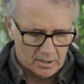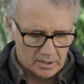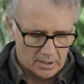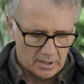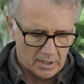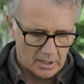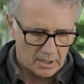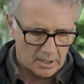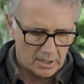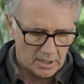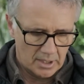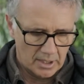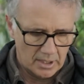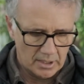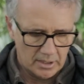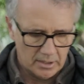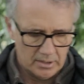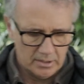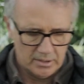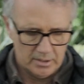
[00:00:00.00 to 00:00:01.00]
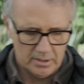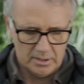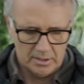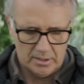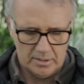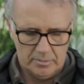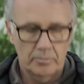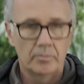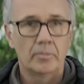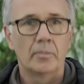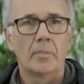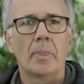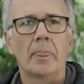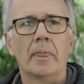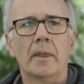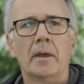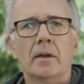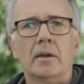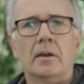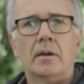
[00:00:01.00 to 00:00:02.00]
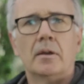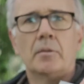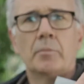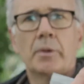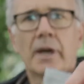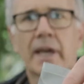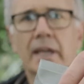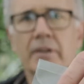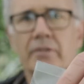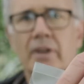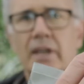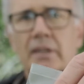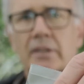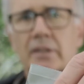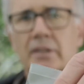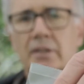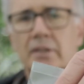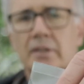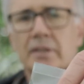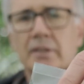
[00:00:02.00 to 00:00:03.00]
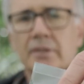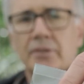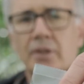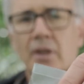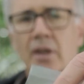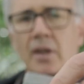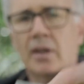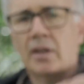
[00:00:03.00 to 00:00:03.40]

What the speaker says: a bag of Allen keys.